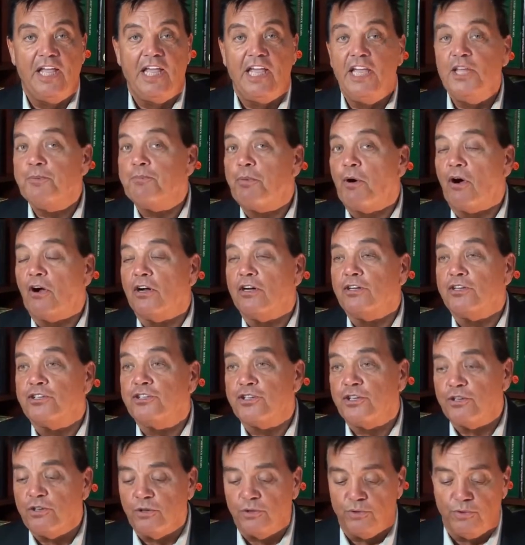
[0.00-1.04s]
In part
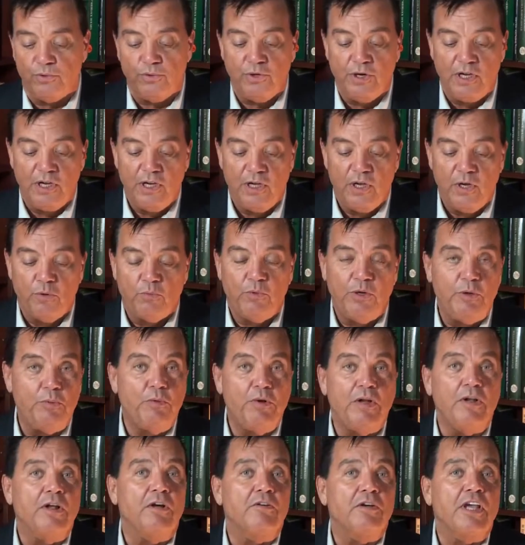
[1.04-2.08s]
2, we
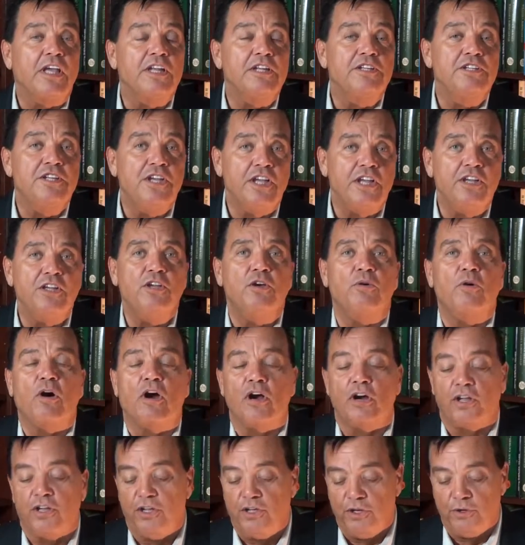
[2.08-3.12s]
will continue
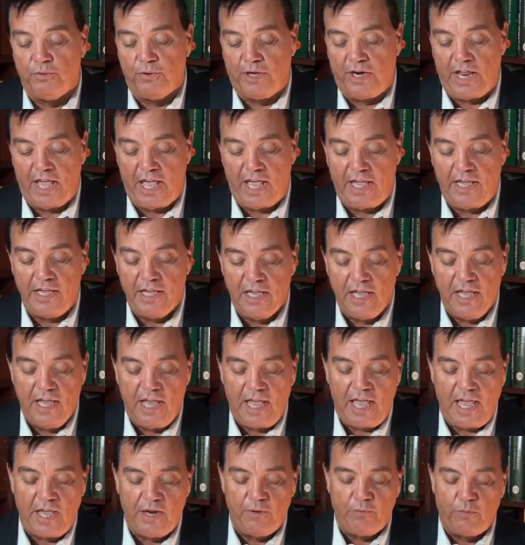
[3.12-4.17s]
our Q&A,
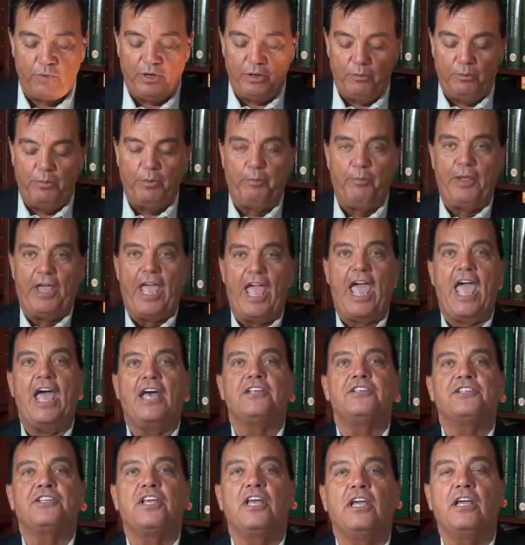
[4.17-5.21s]
and we will be
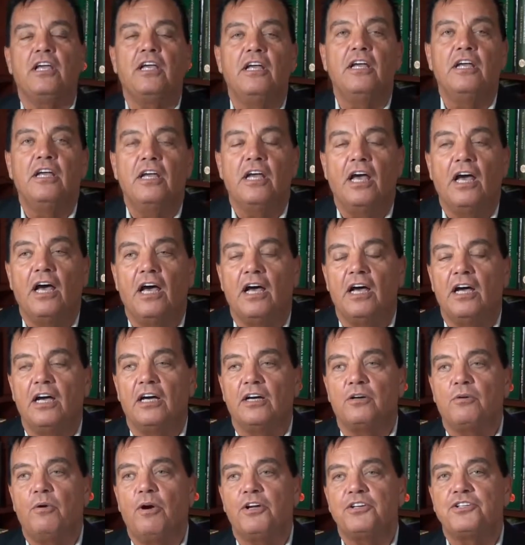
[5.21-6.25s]
asking
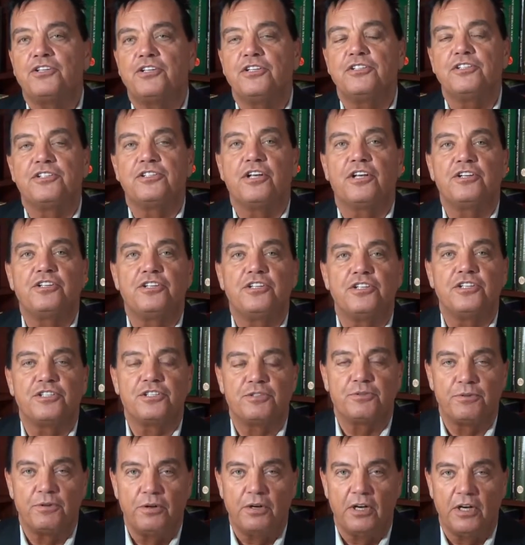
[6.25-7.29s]
questions such
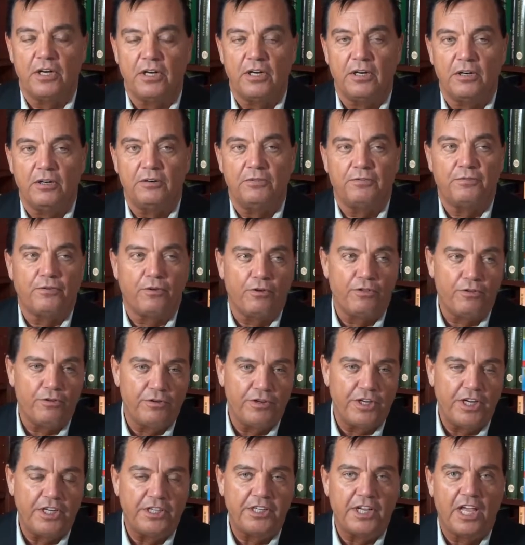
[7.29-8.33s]
as further
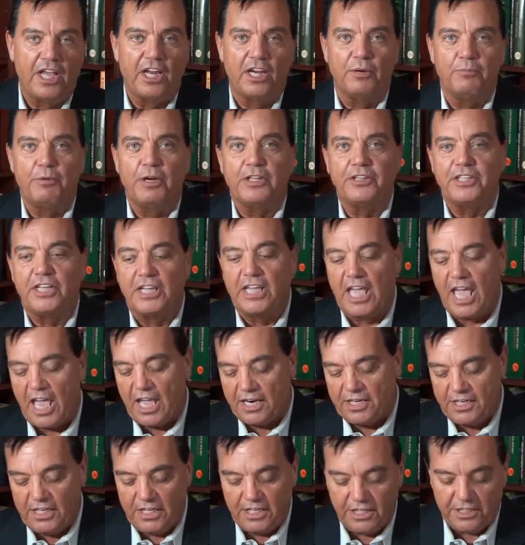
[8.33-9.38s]
detail about the
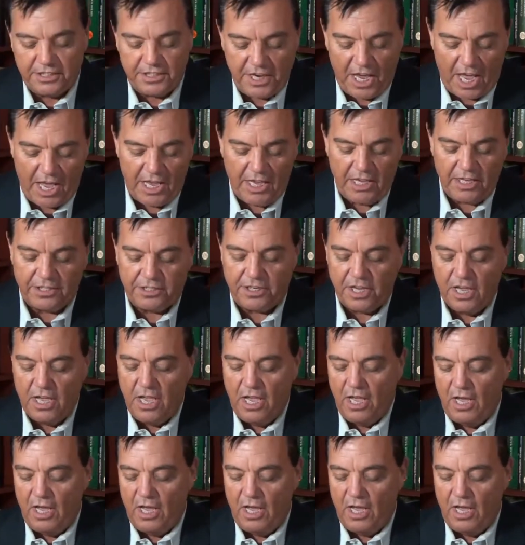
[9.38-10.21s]
Candida diet.